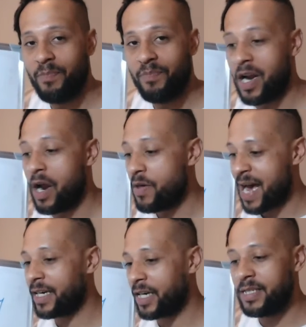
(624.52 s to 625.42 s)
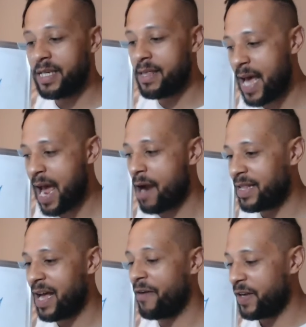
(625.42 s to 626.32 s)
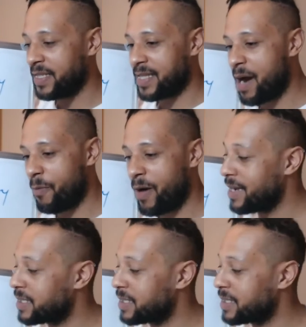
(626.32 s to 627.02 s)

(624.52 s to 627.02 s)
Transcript: You know, that goes in there and that fits that way.